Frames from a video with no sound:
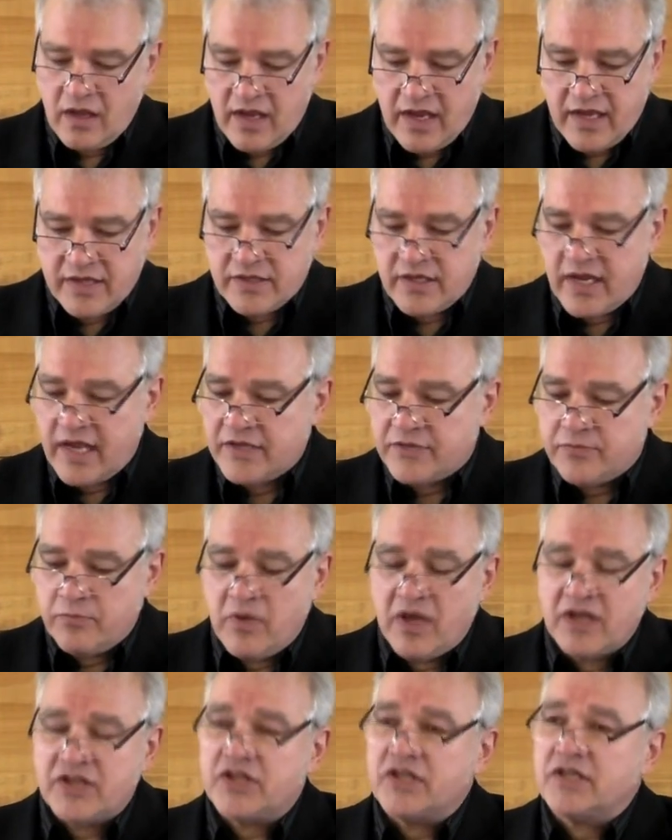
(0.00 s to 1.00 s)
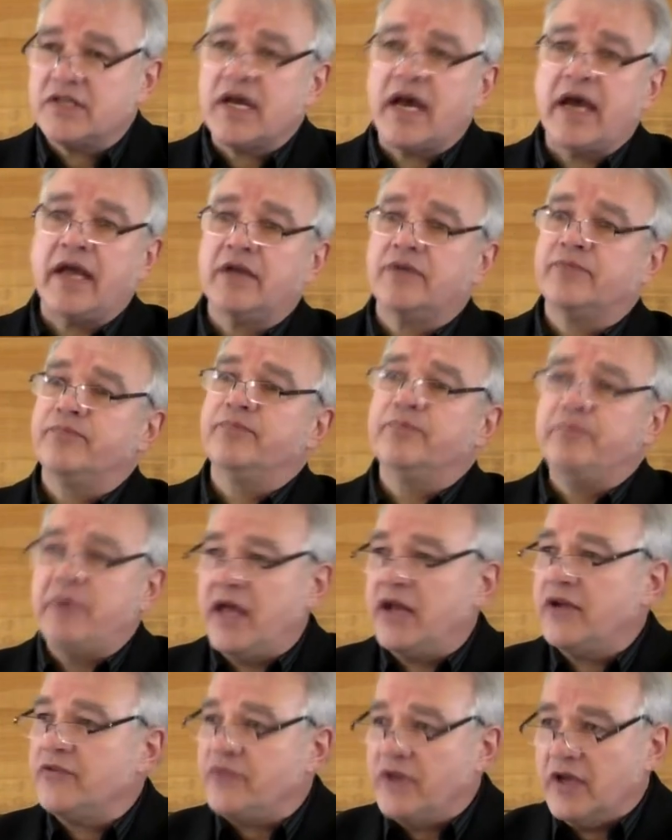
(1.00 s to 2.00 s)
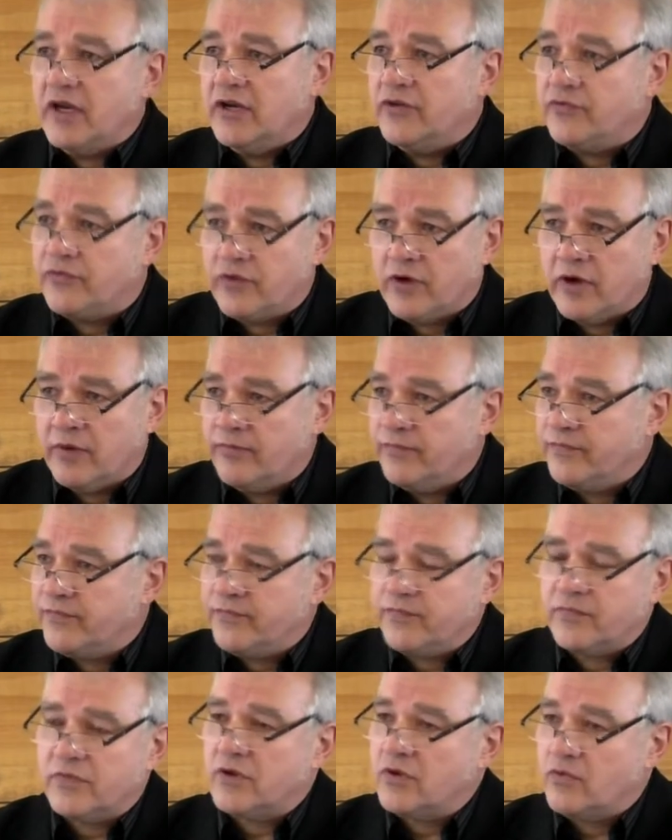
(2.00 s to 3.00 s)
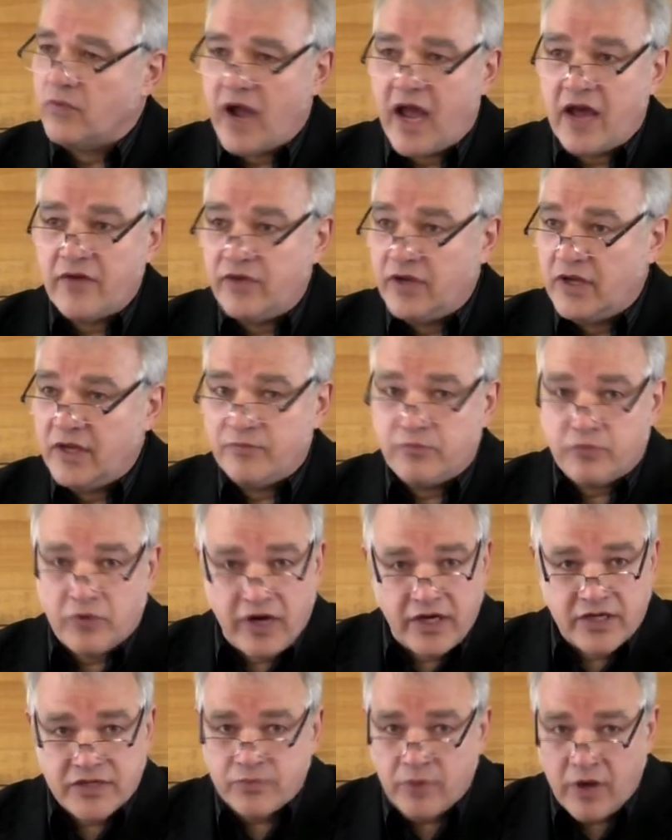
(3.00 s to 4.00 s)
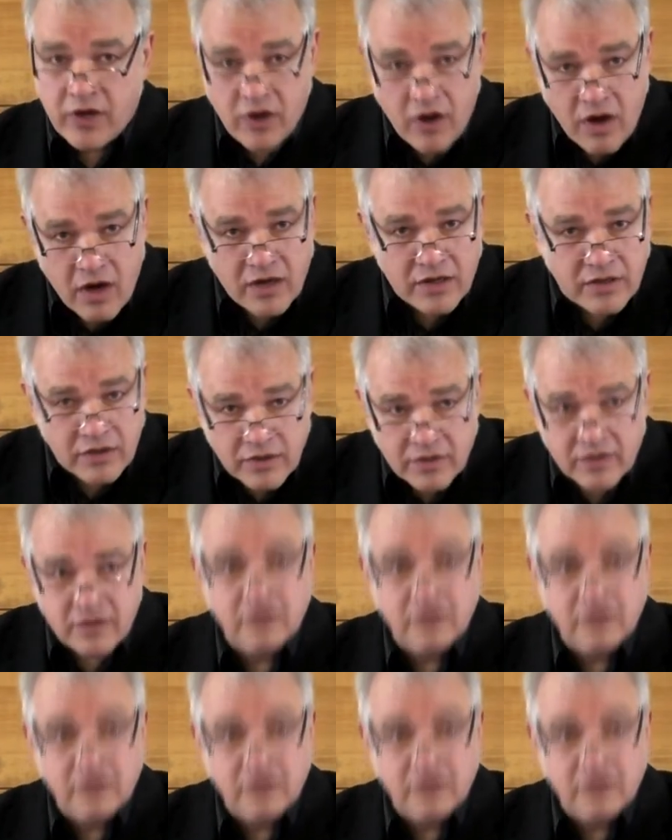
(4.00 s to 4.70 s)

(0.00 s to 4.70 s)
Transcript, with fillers: As, as much as I benefited from Ravi, it breaks my heart